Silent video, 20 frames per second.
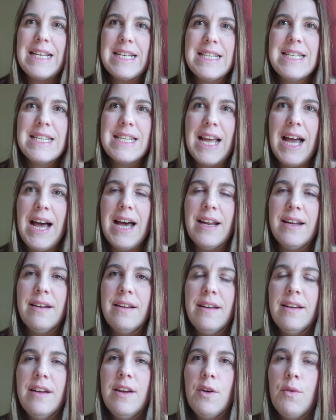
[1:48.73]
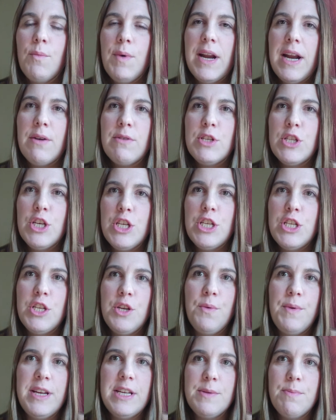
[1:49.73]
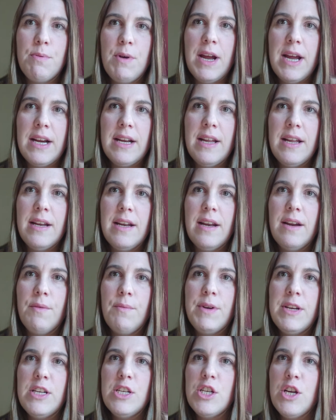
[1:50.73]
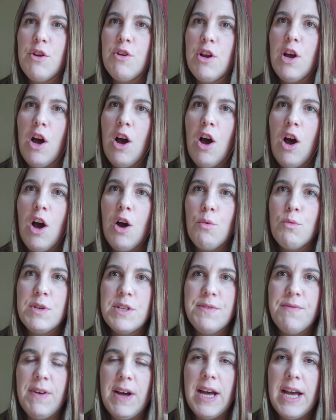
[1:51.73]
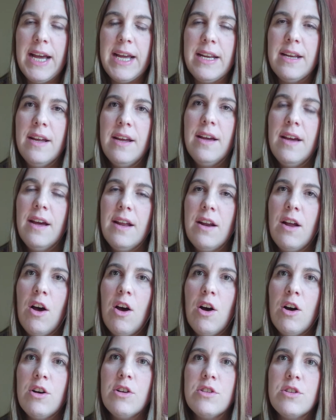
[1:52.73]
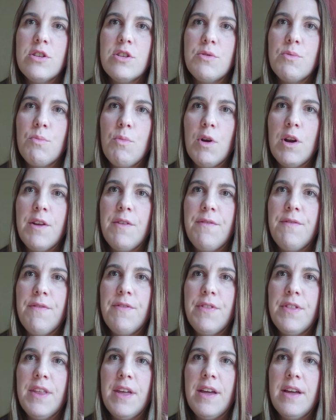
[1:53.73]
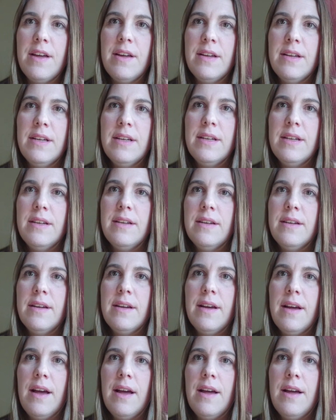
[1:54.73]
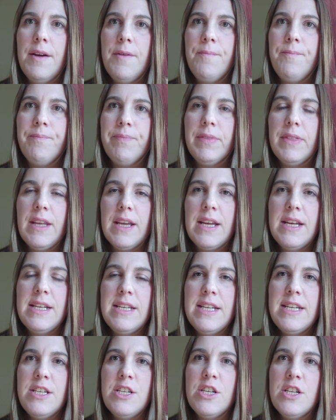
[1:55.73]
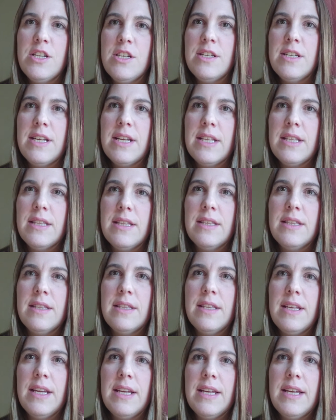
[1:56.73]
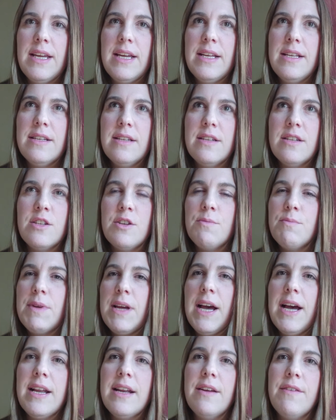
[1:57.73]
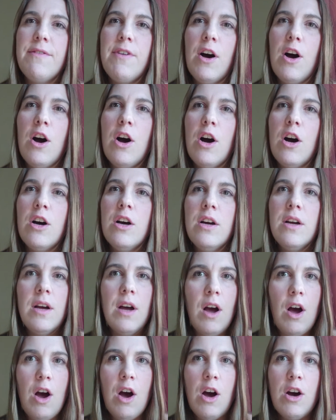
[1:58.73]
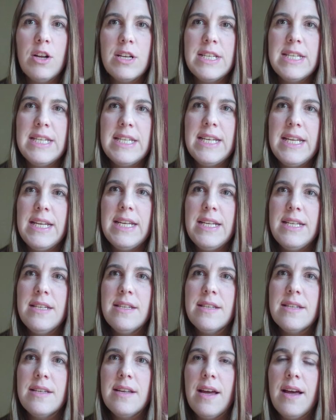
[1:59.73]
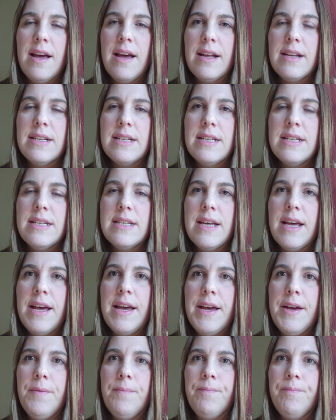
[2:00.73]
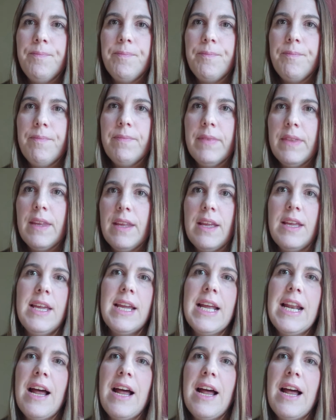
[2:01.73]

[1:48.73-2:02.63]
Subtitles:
a scan when I was 32 weeks pregnant, which showed her heart was fine, and heart's one of the conditions. I think it's some kind of heart disease, and you